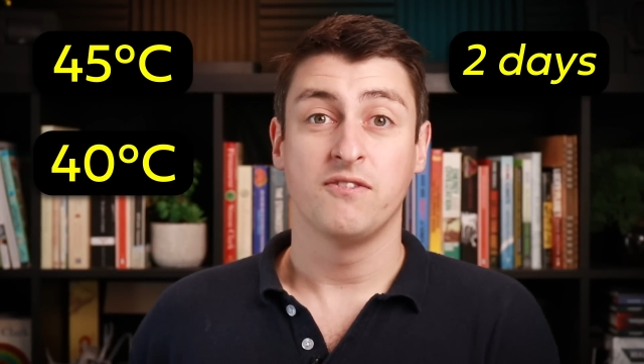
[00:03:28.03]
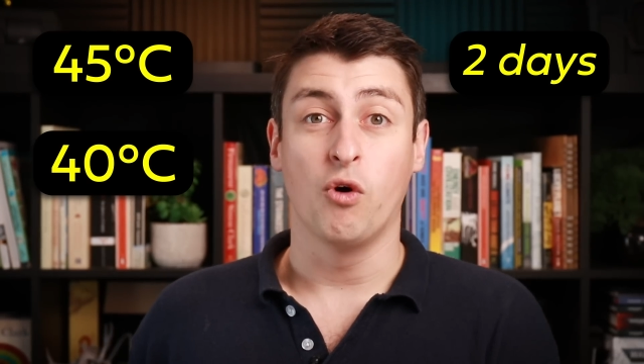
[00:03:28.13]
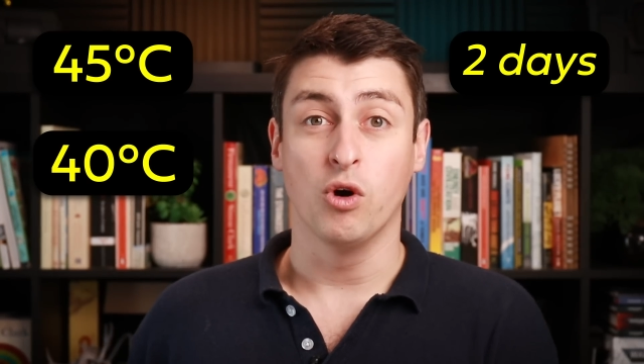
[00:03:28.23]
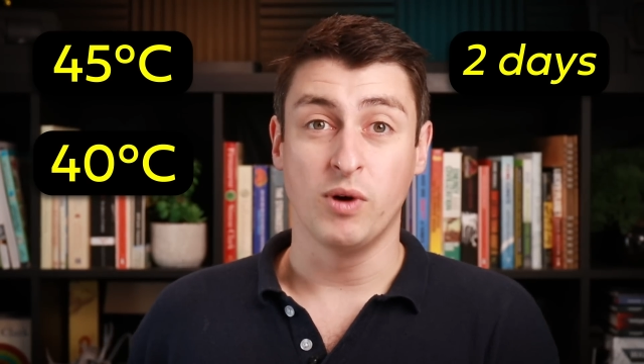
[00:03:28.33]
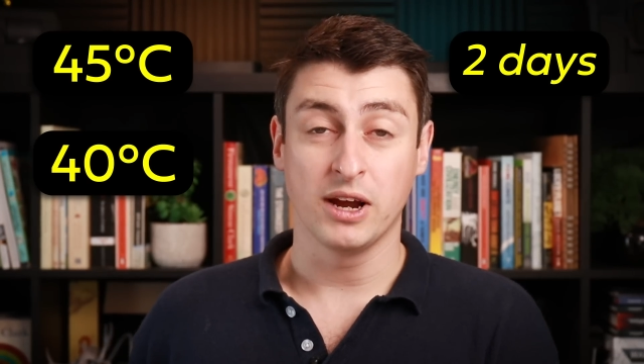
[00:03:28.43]

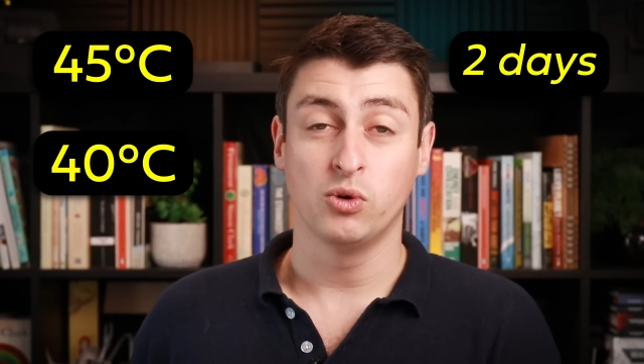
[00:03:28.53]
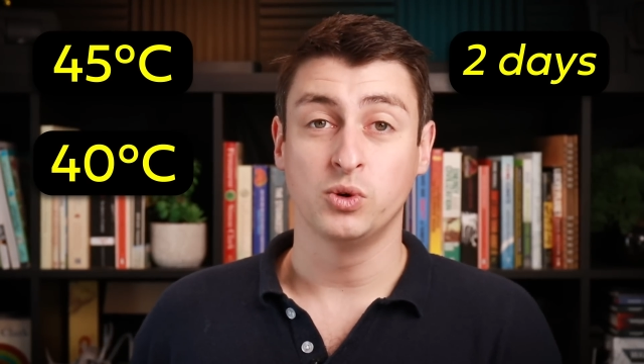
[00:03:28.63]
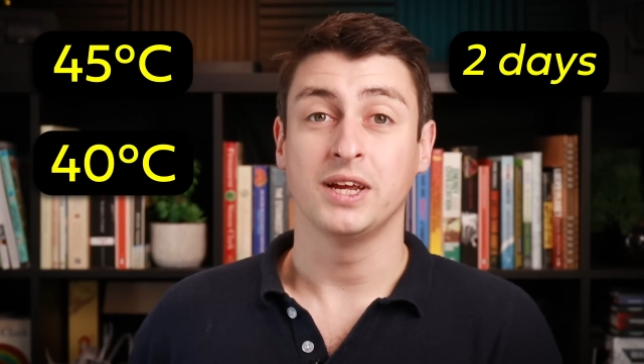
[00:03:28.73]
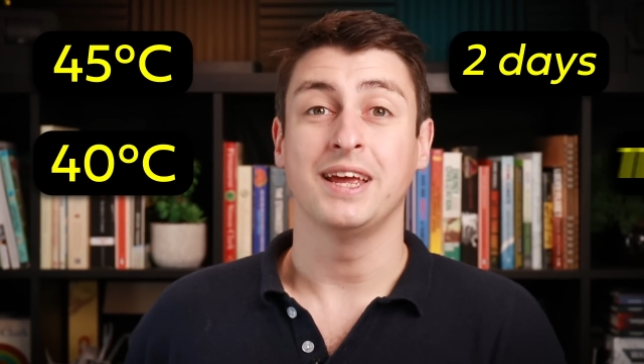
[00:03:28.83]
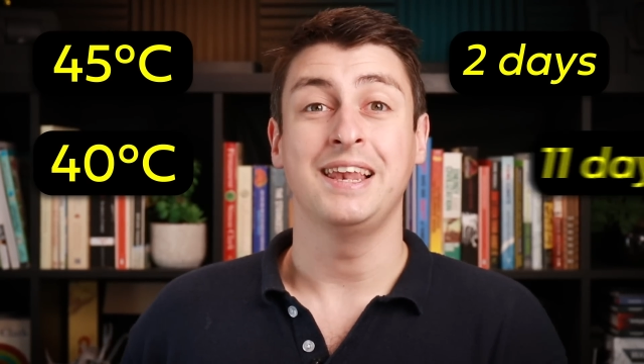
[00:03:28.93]
for a
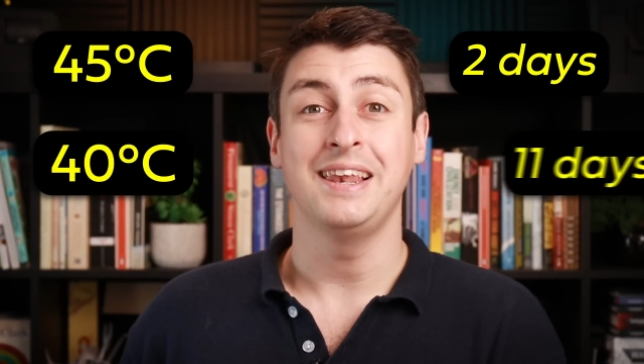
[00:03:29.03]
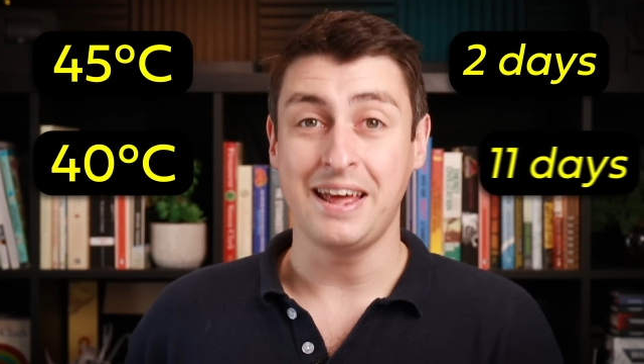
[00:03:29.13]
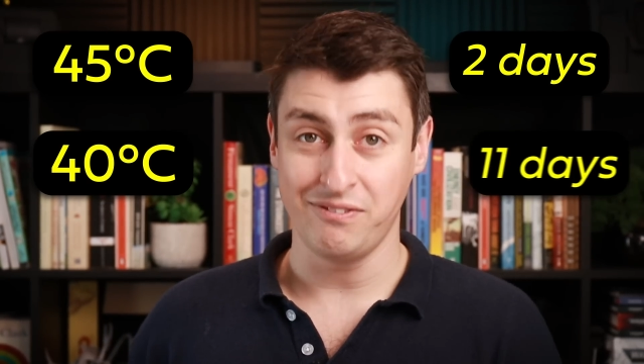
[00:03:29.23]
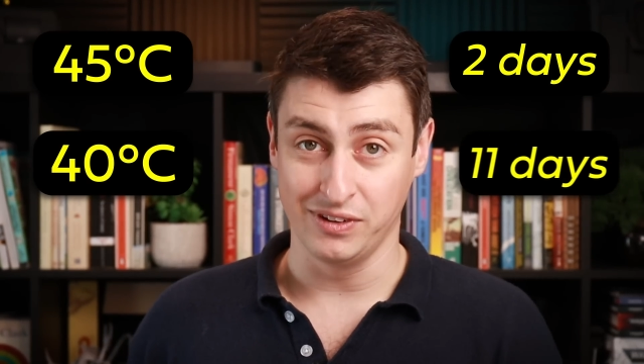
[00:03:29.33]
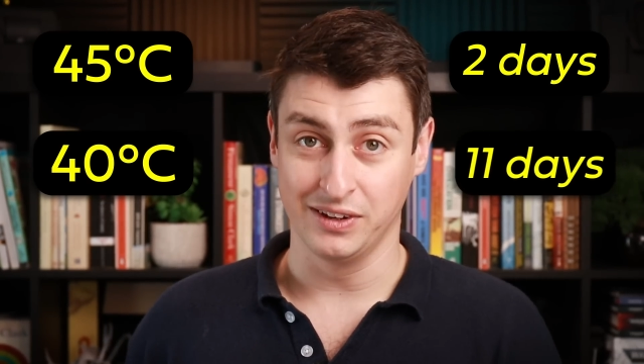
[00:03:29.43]
record
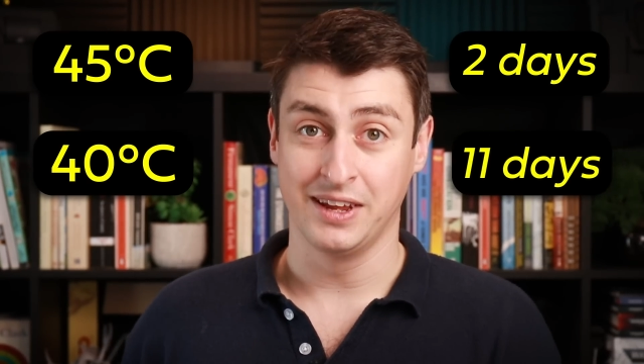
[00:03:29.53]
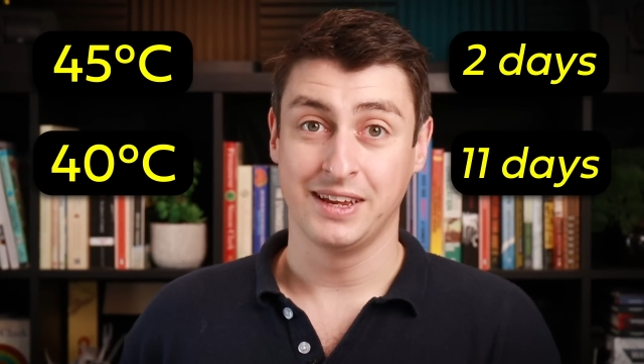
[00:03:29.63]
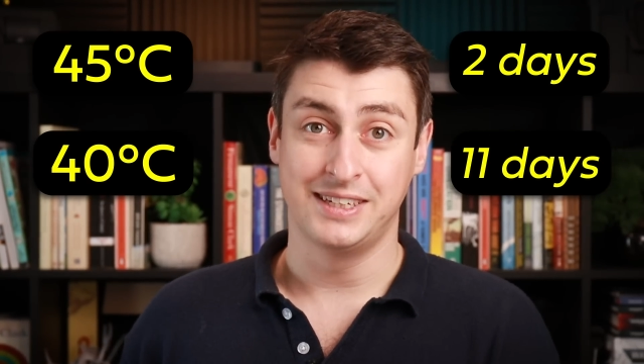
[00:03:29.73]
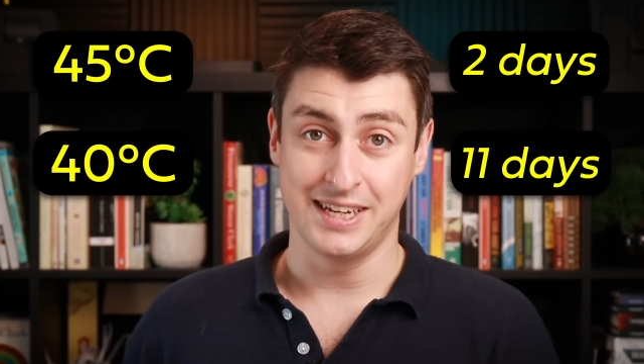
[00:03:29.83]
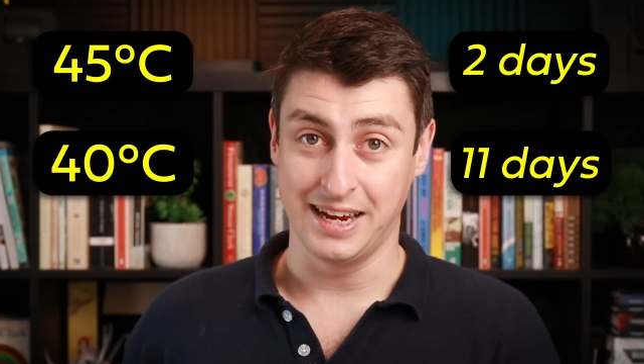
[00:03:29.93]
11
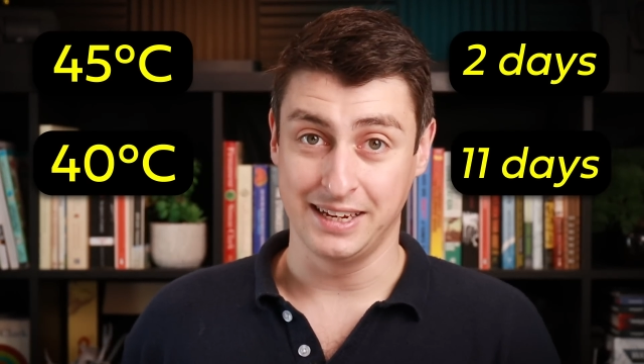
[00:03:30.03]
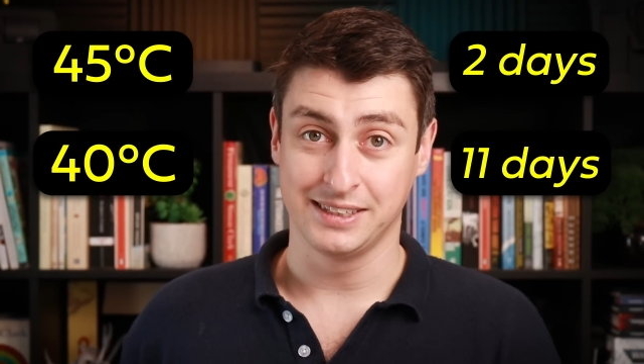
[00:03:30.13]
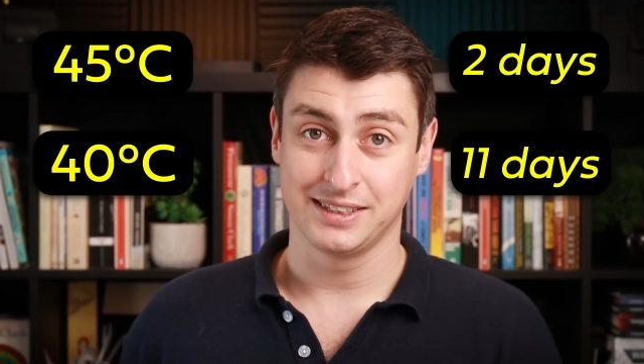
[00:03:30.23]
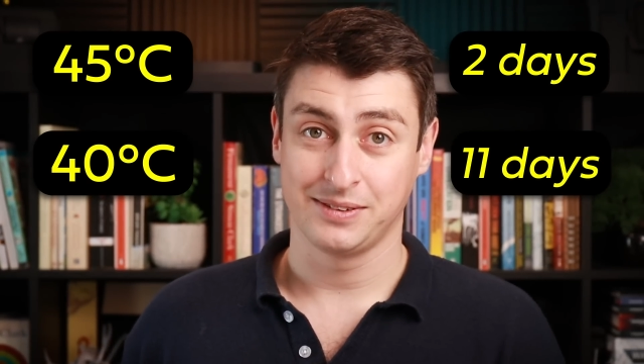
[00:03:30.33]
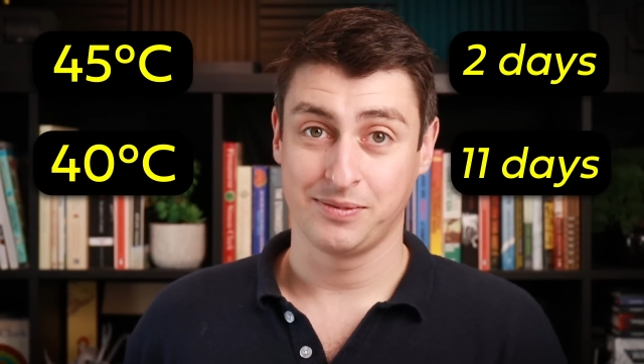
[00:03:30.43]

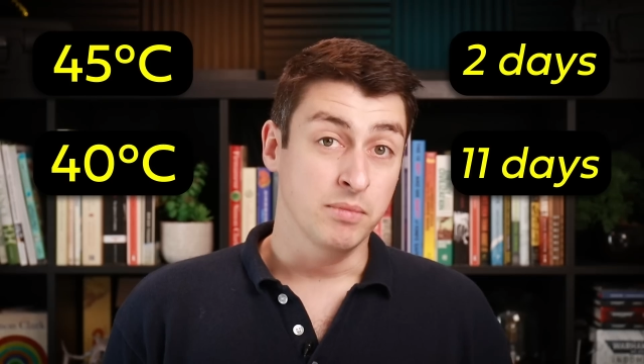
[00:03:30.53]
days.